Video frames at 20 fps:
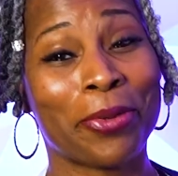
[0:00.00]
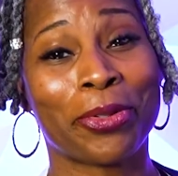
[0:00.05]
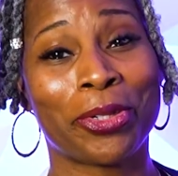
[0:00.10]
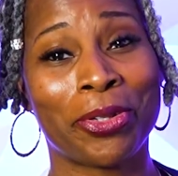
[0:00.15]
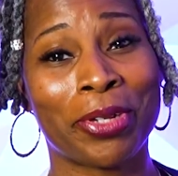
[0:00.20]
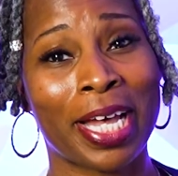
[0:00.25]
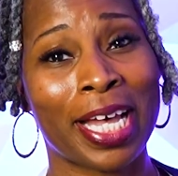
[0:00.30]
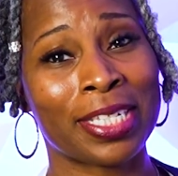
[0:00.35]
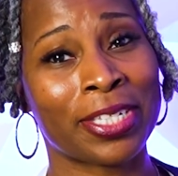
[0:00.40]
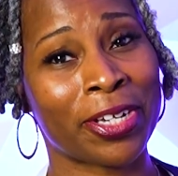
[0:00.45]
Well, you
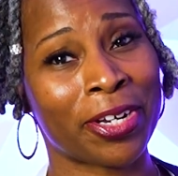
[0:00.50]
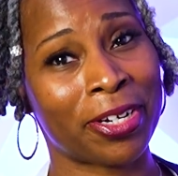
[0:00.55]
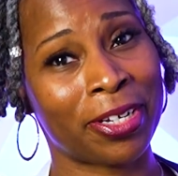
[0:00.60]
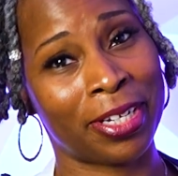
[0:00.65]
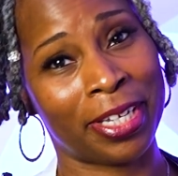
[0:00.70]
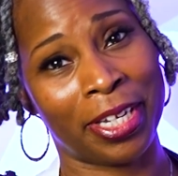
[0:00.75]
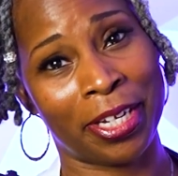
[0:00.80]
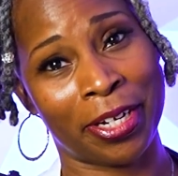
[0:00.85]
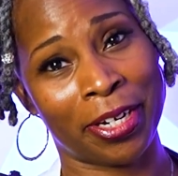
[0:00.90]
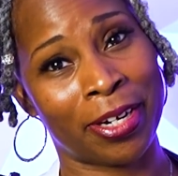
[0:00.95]
guys heard it
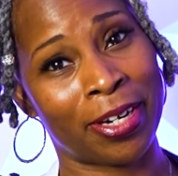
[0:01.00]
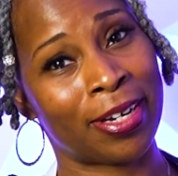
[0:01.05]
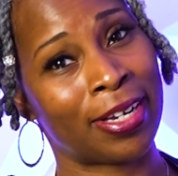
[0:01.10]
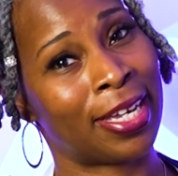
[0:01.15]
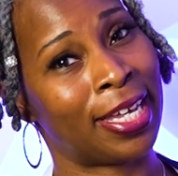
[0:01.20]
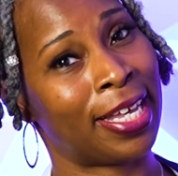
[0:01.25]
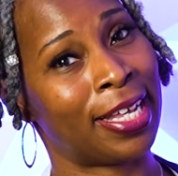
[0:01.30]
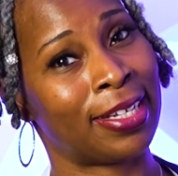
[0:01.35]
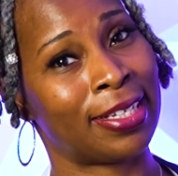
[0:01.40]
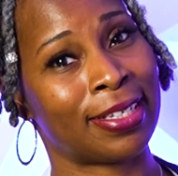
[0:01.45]
here,
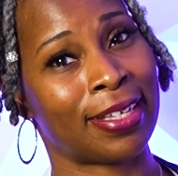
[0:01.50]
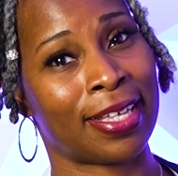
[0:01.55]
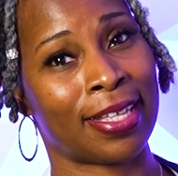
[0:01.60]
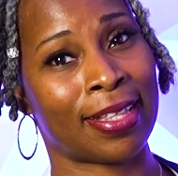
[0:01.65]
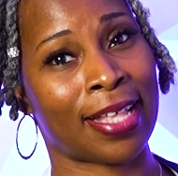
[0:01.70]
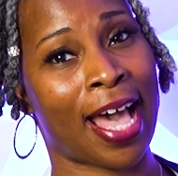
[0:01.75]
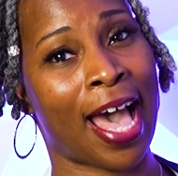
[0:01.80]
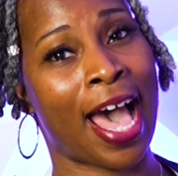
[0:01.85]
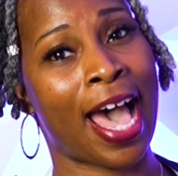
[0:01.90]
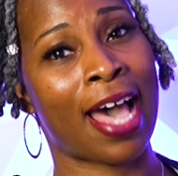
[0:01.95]
and
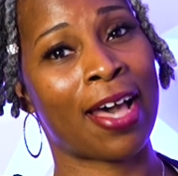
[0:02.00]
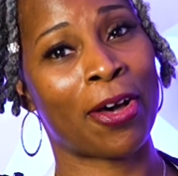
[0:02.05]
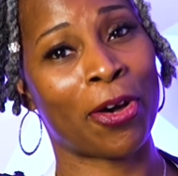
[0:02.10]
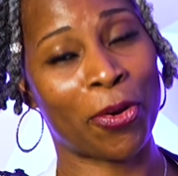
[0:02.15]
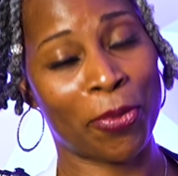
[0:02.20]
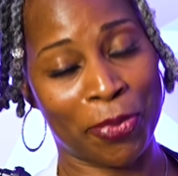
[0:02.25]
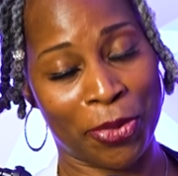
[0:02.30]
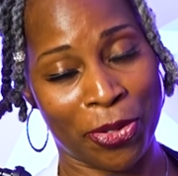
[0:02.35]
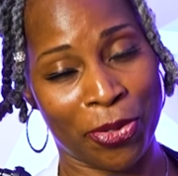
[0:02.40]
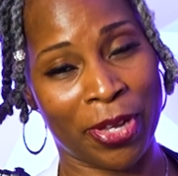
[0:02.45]
I
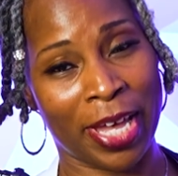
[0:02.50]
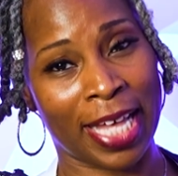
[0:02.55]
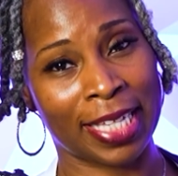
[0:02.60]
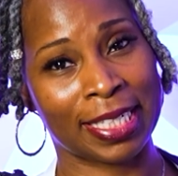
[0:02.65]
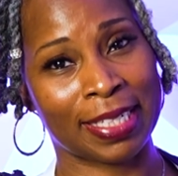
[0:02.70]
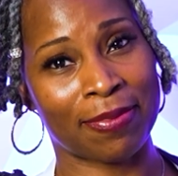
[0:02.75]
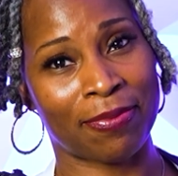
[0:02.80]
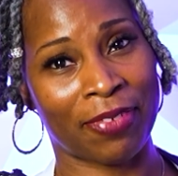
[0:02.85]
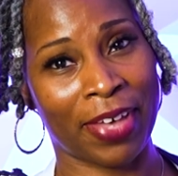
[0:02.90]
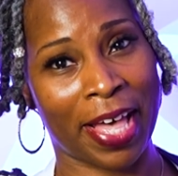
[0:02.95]
hope you got
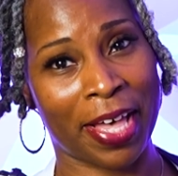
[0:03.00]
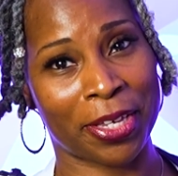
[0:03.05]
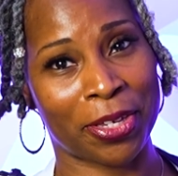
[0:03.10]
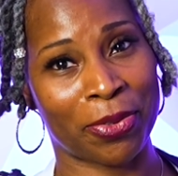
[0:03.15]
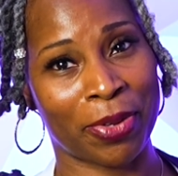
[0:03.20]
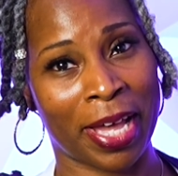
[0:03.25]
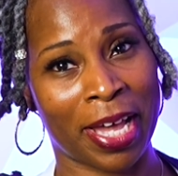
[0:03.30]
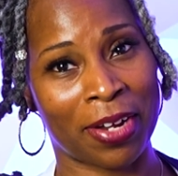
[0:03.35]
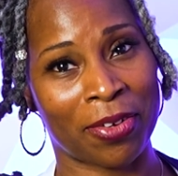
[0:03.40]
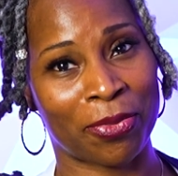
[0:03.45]
some value
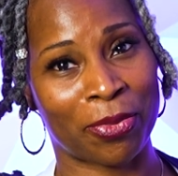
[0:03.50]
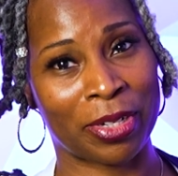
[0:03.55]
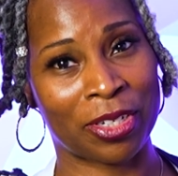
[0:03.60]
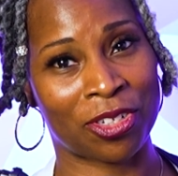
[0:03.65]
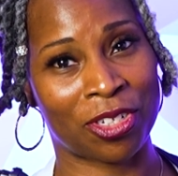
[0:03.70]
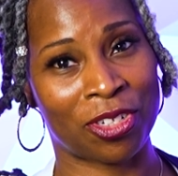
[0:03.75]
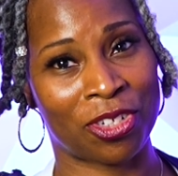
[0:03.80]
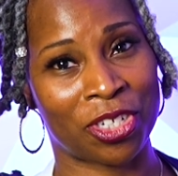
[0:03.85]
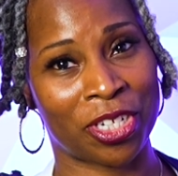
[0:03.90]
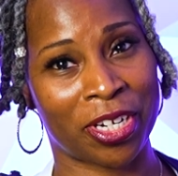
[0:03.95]
out of what
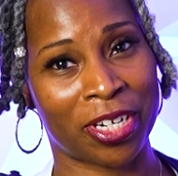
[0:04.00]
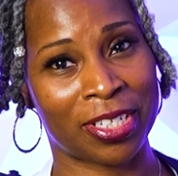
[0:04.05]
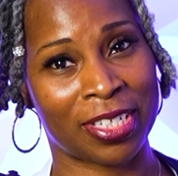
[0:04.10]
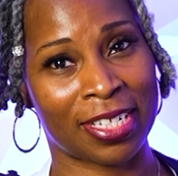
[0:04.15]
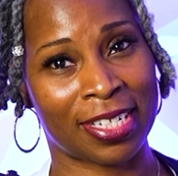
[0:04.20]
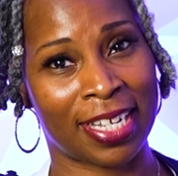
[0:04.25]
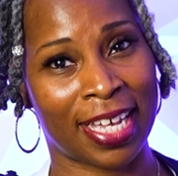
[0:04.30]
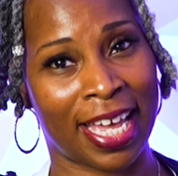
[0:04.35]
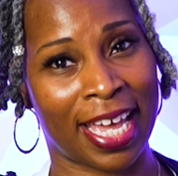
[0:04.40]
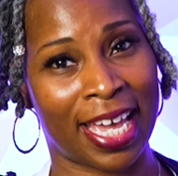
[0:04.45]
she shared
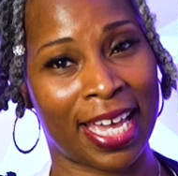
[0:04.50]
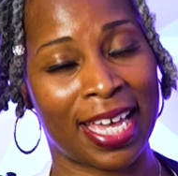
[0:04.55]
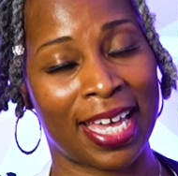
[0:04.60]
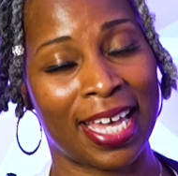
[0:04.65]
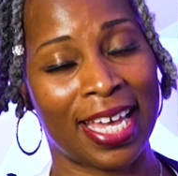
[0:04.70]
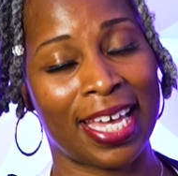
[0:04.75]
today.